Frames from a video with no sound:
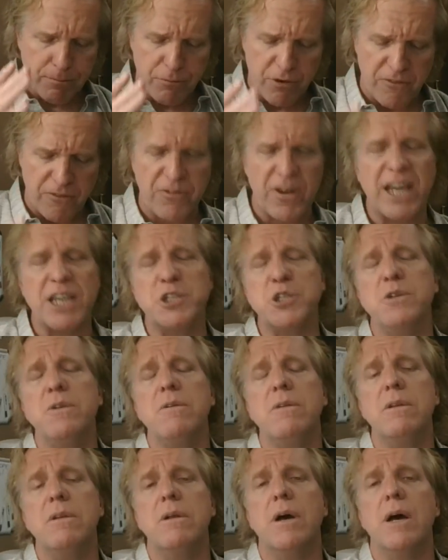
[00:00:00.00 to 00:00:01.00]

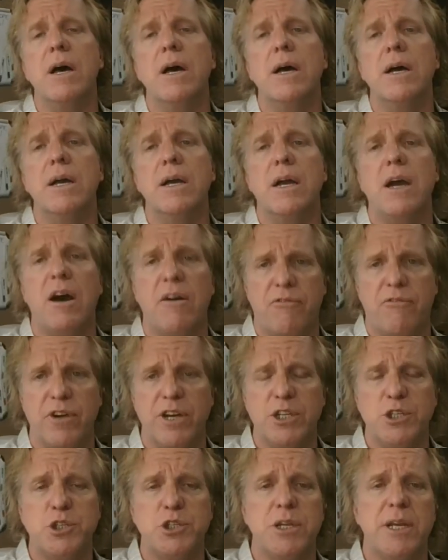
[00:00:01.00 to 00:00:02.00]
Professional
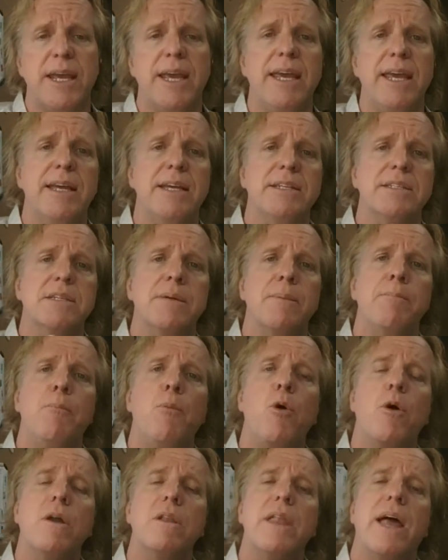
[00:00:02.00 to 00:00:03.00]
coverage is
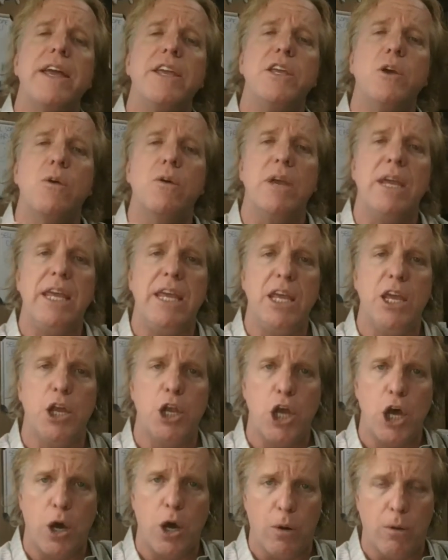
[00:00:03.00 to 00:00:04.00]
more like your
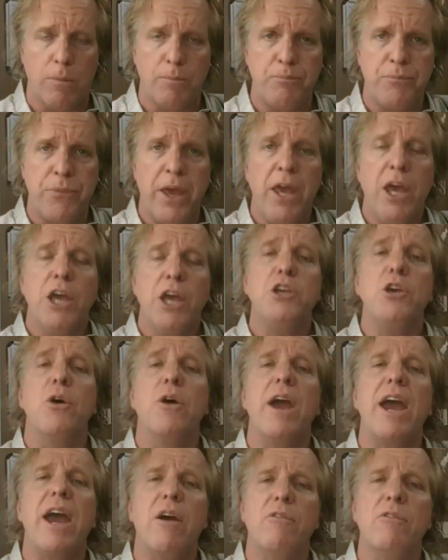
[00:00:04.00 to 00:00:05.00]
E&O,
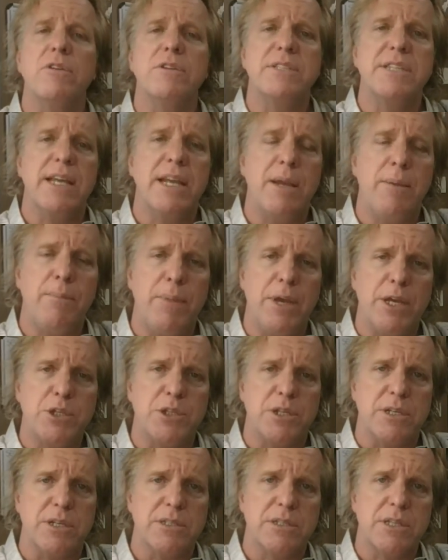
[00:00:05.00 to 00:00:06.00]
your errors and
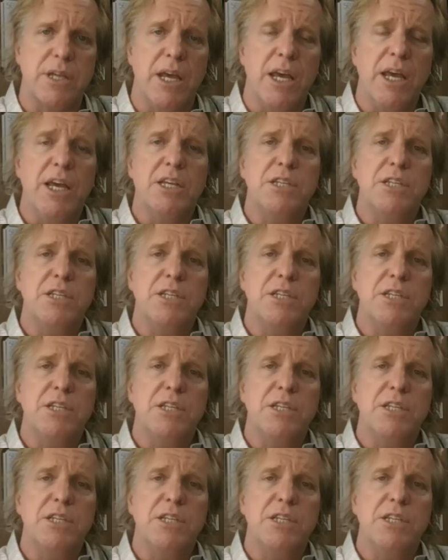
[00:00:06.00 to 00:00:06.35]
omissions.